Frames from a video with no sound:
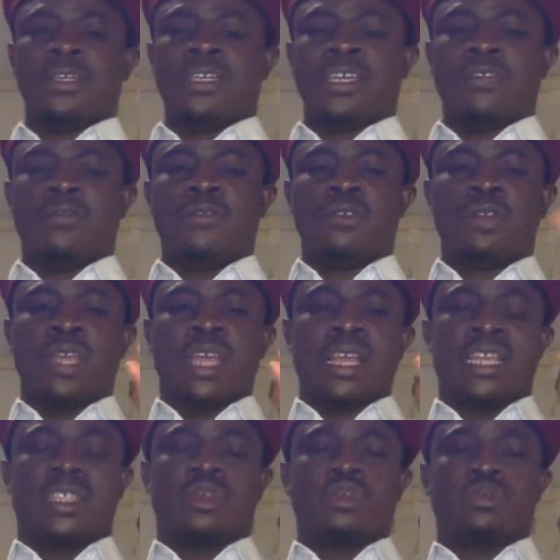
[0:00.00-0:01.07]
give you a
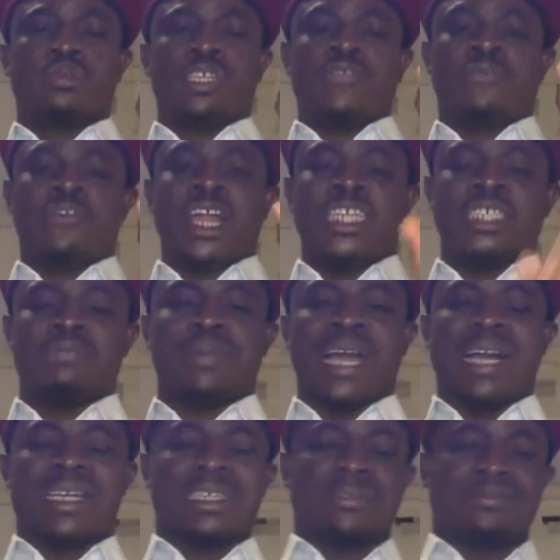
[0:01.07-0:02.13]
little bit
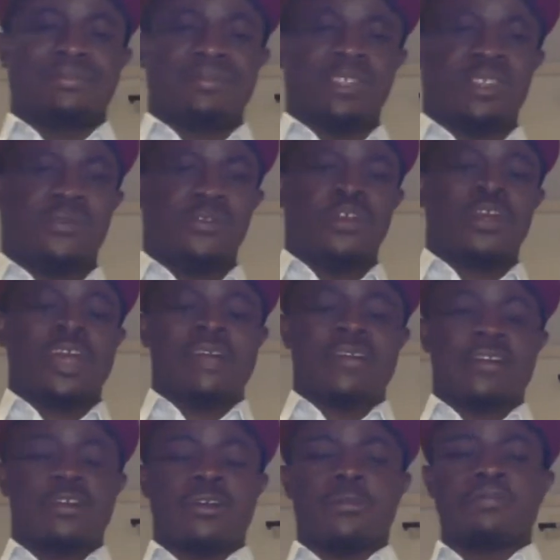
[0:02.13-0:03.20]
flashback, if you can
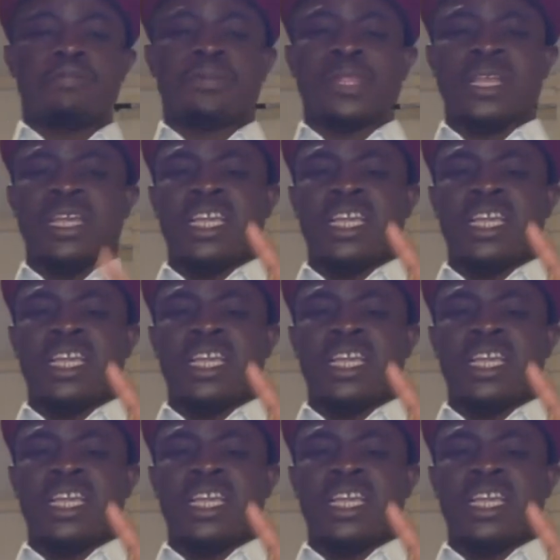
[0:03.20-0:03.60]
recall.